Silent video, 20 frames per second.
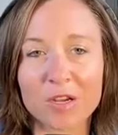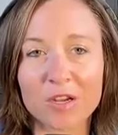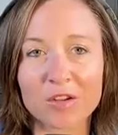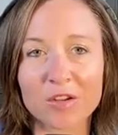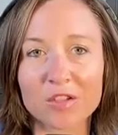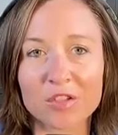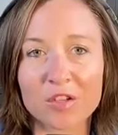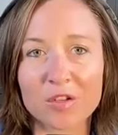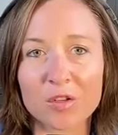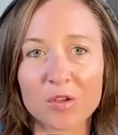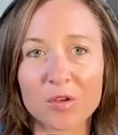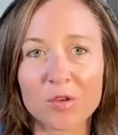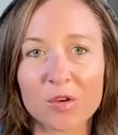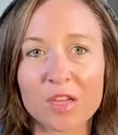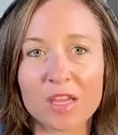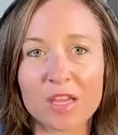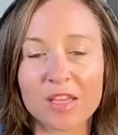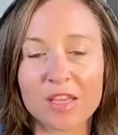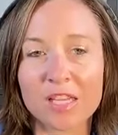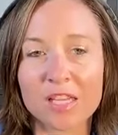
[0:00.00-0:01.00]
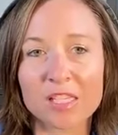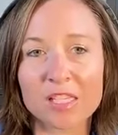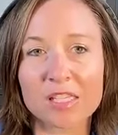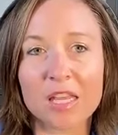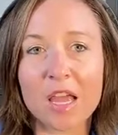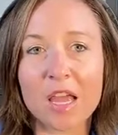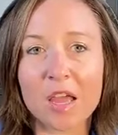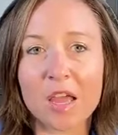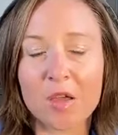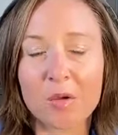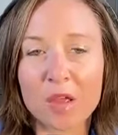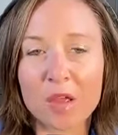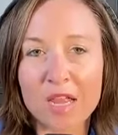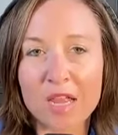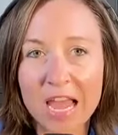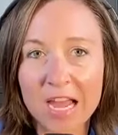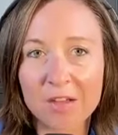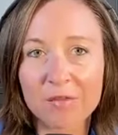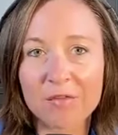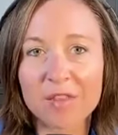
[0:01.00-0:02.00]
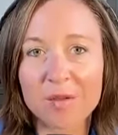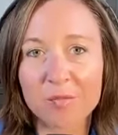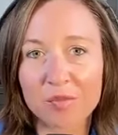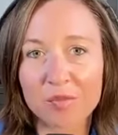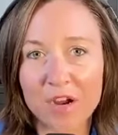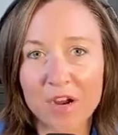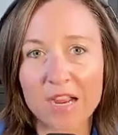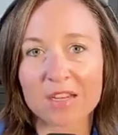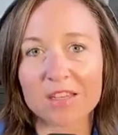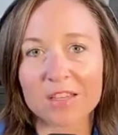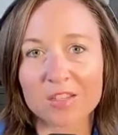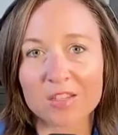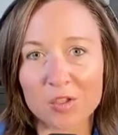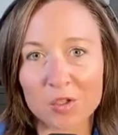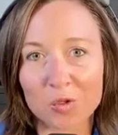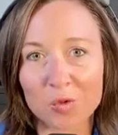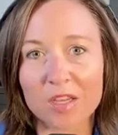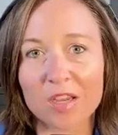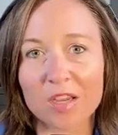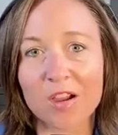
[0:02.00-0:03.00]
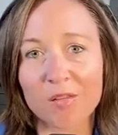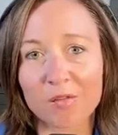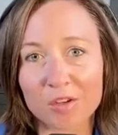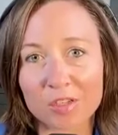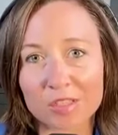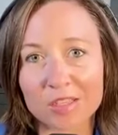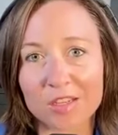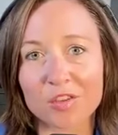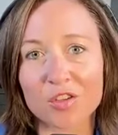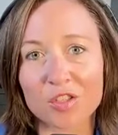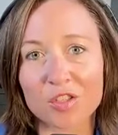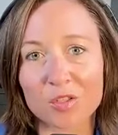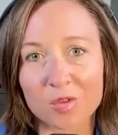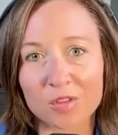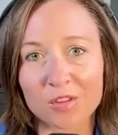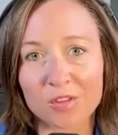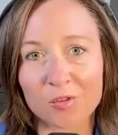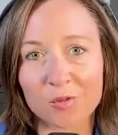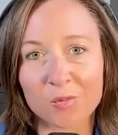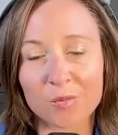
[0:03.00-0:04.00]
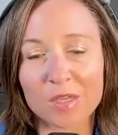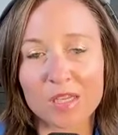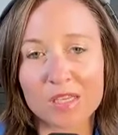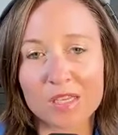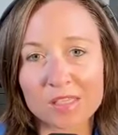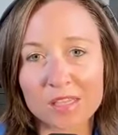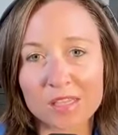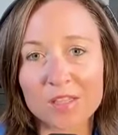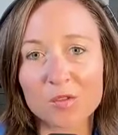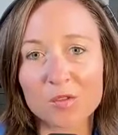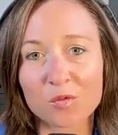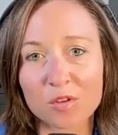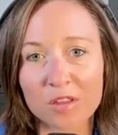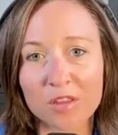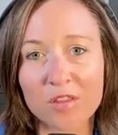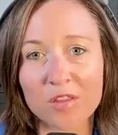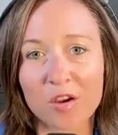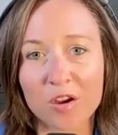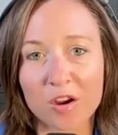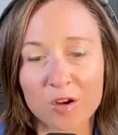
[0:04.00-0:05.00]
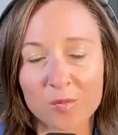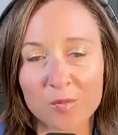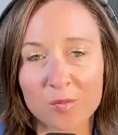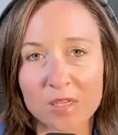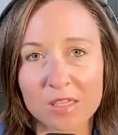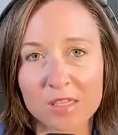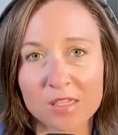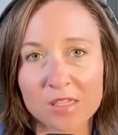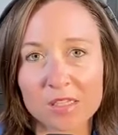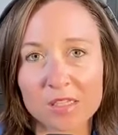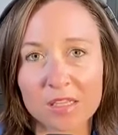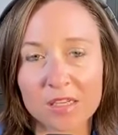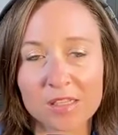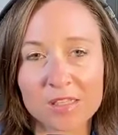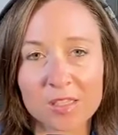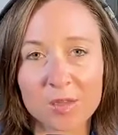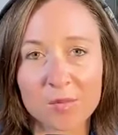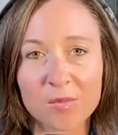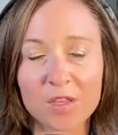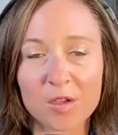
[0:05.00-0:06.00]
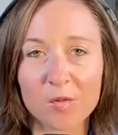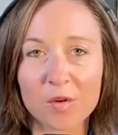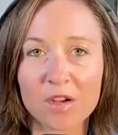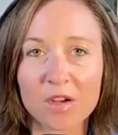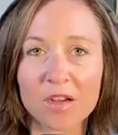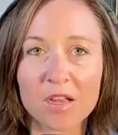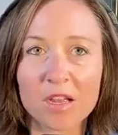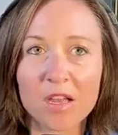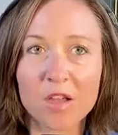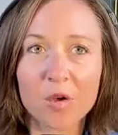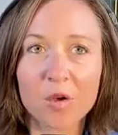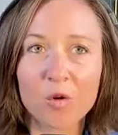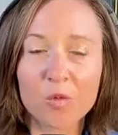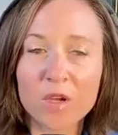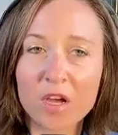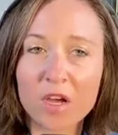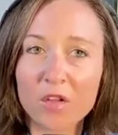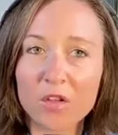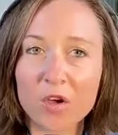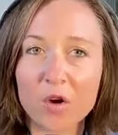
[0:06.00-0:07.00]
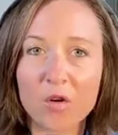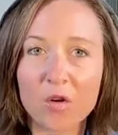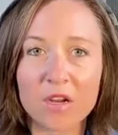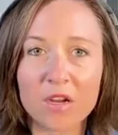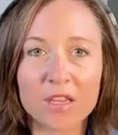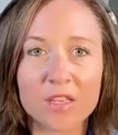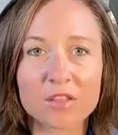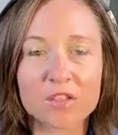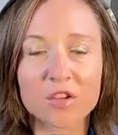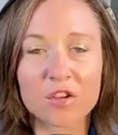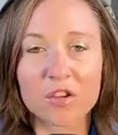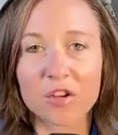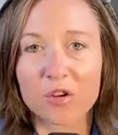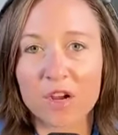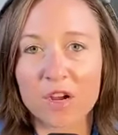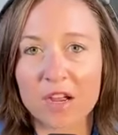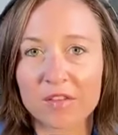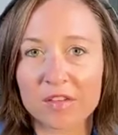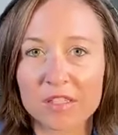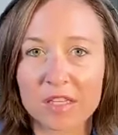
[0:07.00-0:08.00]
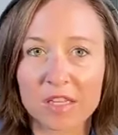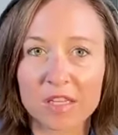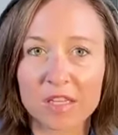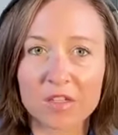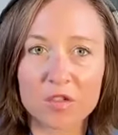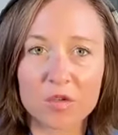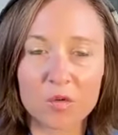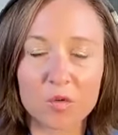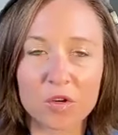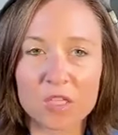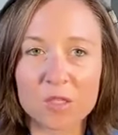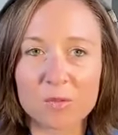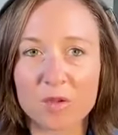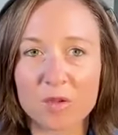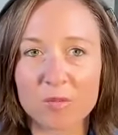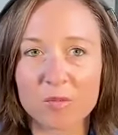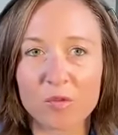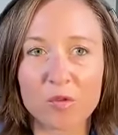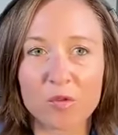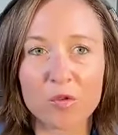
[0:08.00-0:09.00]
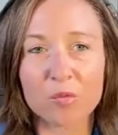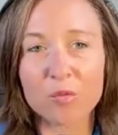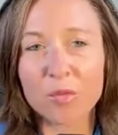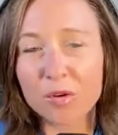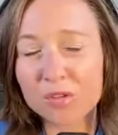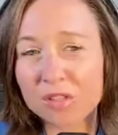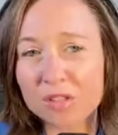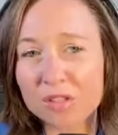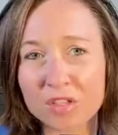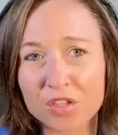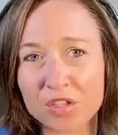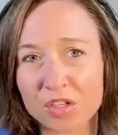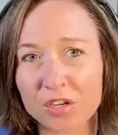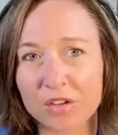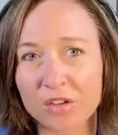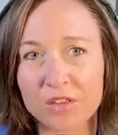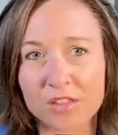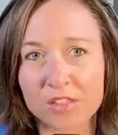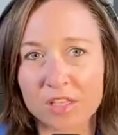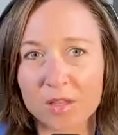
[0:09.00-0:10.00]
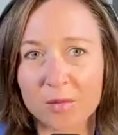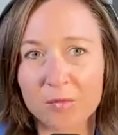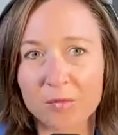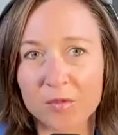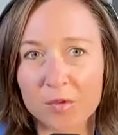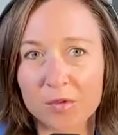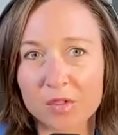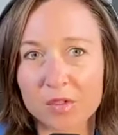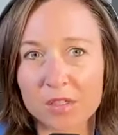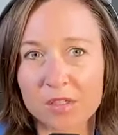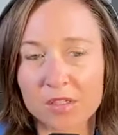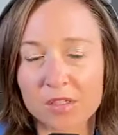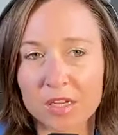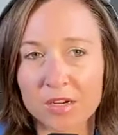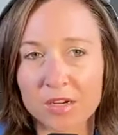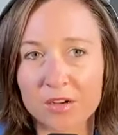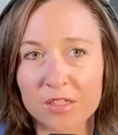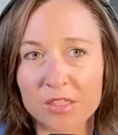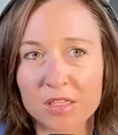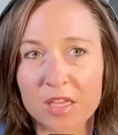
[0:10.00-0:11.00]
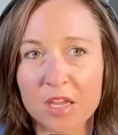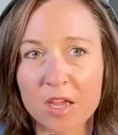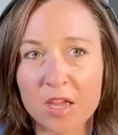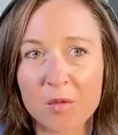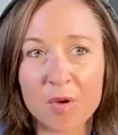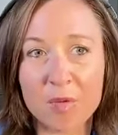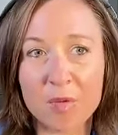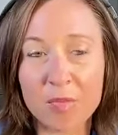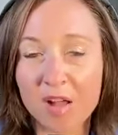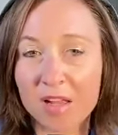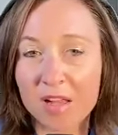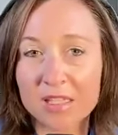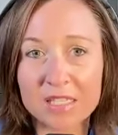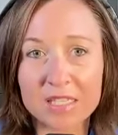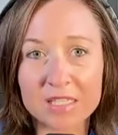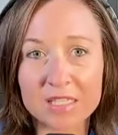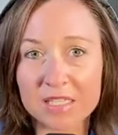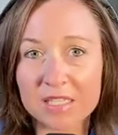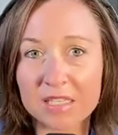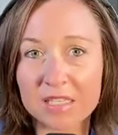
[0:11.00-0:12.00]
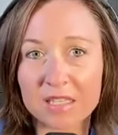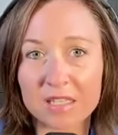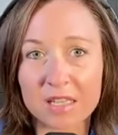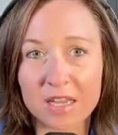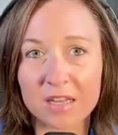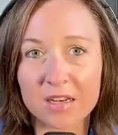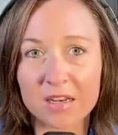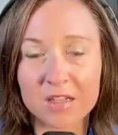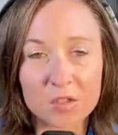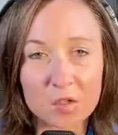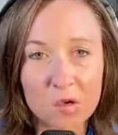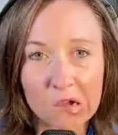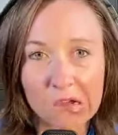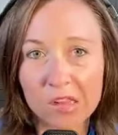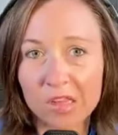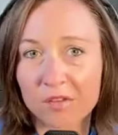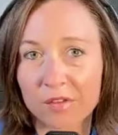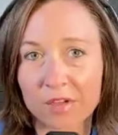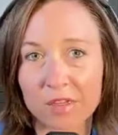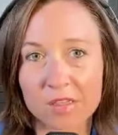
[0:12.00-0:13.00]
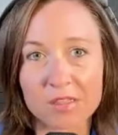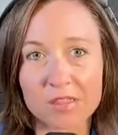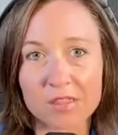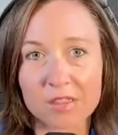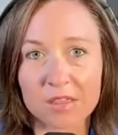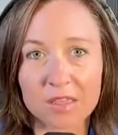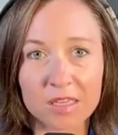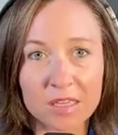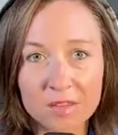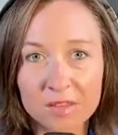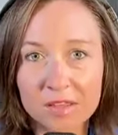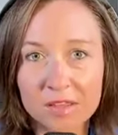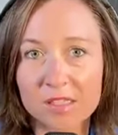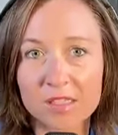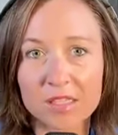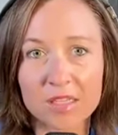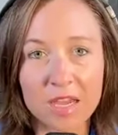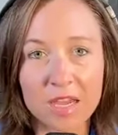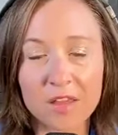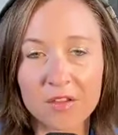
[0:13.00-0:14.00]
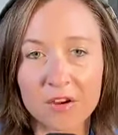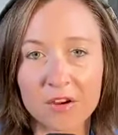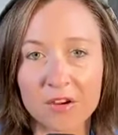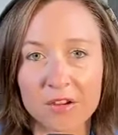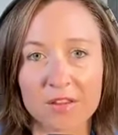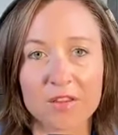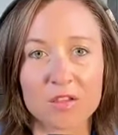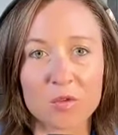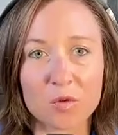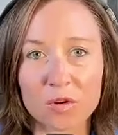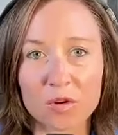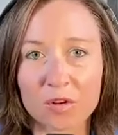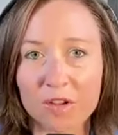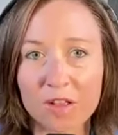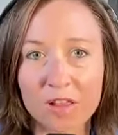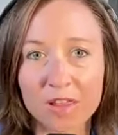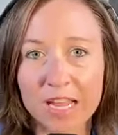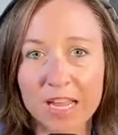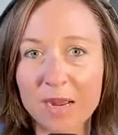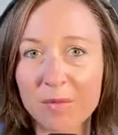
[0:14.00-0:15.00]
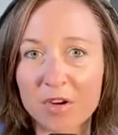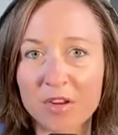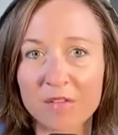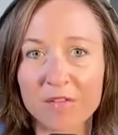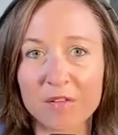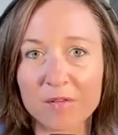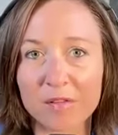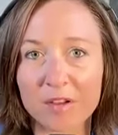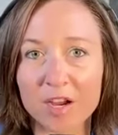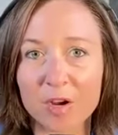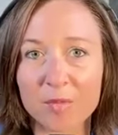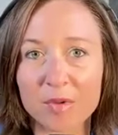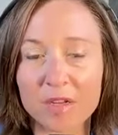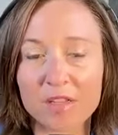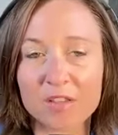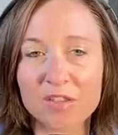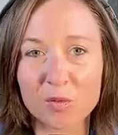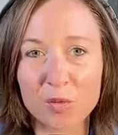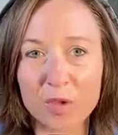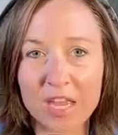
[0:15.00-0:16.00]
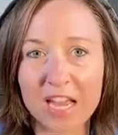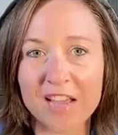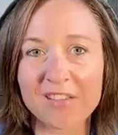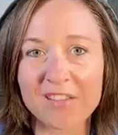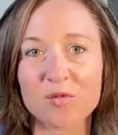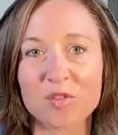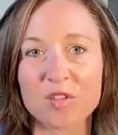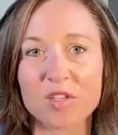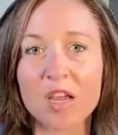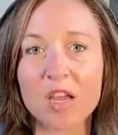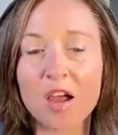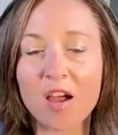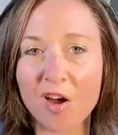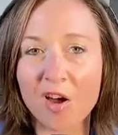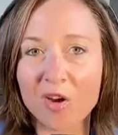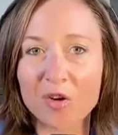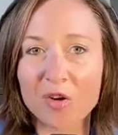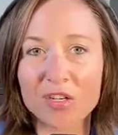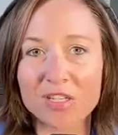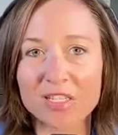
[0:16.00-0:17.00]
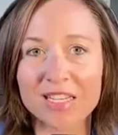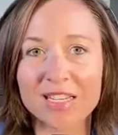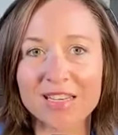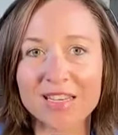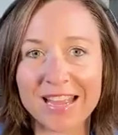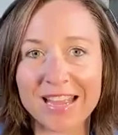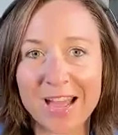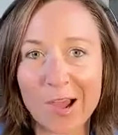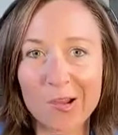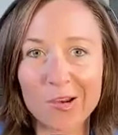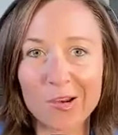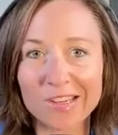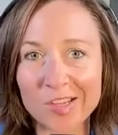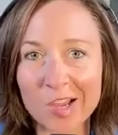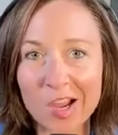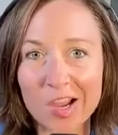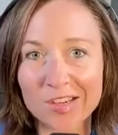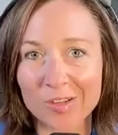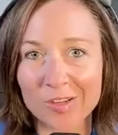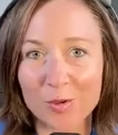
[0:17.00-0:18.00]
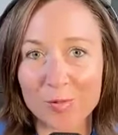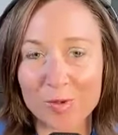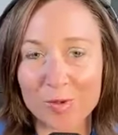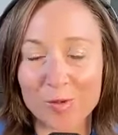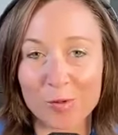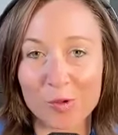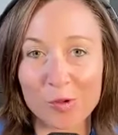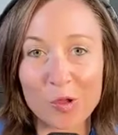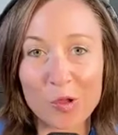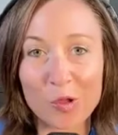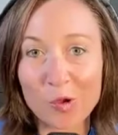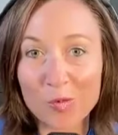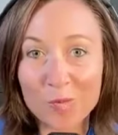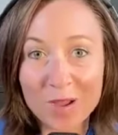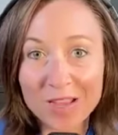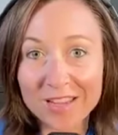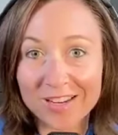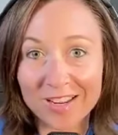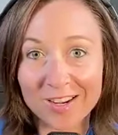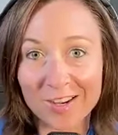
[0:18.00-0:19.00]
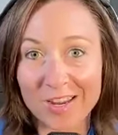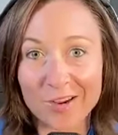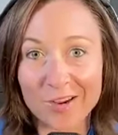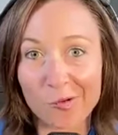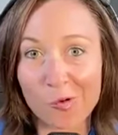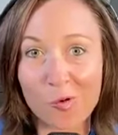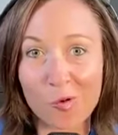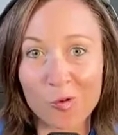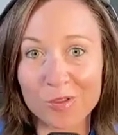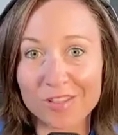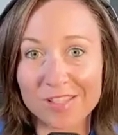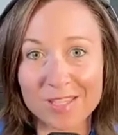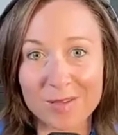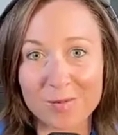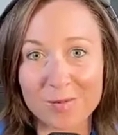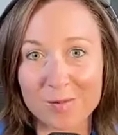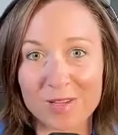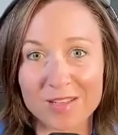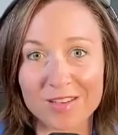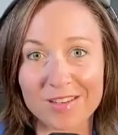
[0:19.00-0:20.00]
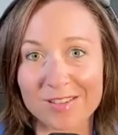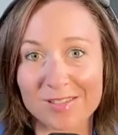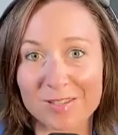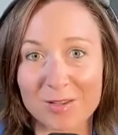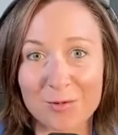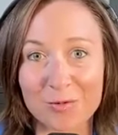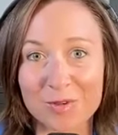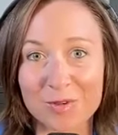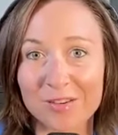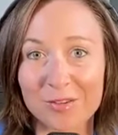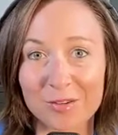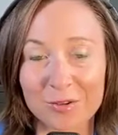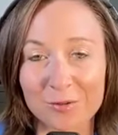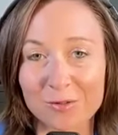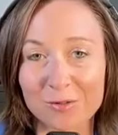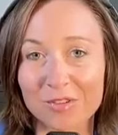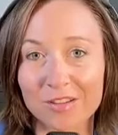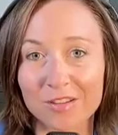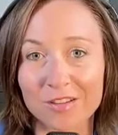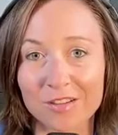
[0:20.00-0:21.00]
parents to do is have them practice doing conversations with you because that's really the hard piece. And it's something where we all know our kids are going to gravitate towards people who mostly share the same views as theirs. But politics isn't that. It's all of us in this together in a sort of collaborative environment. And so we have to be understanding how to talk to other people who might not hold the same opinions that we do.